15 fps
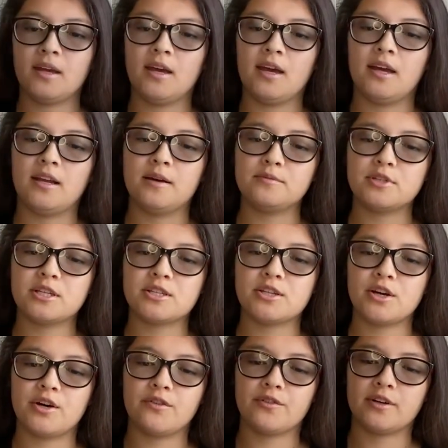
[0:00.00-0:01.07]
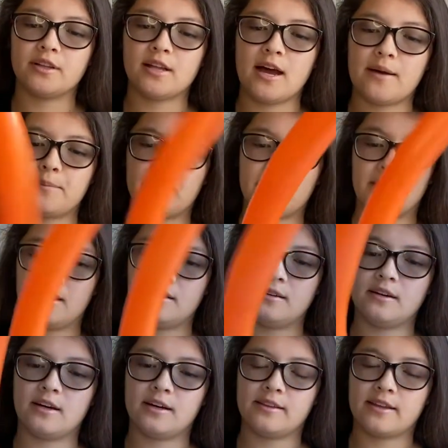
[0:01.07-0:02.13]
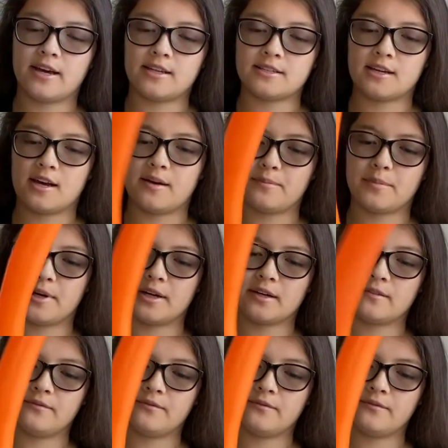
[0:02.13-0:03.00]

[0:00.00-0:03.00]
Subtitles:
And I'm just overlapping it on that top part.